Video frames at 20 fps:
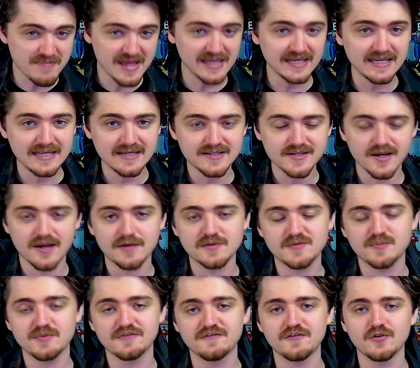many times
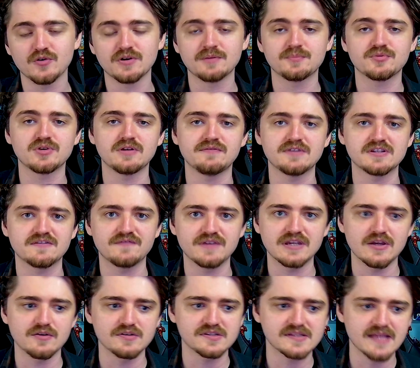before in previous
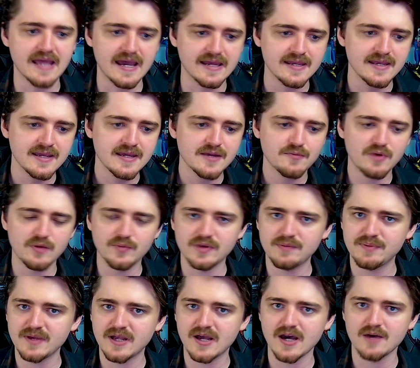videos that when we
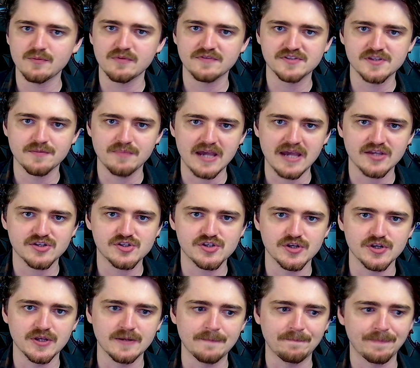pick up with
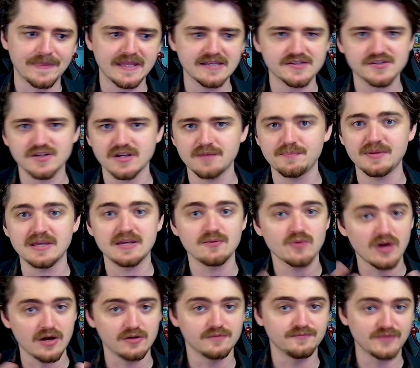Sebastian, he's going to be, well,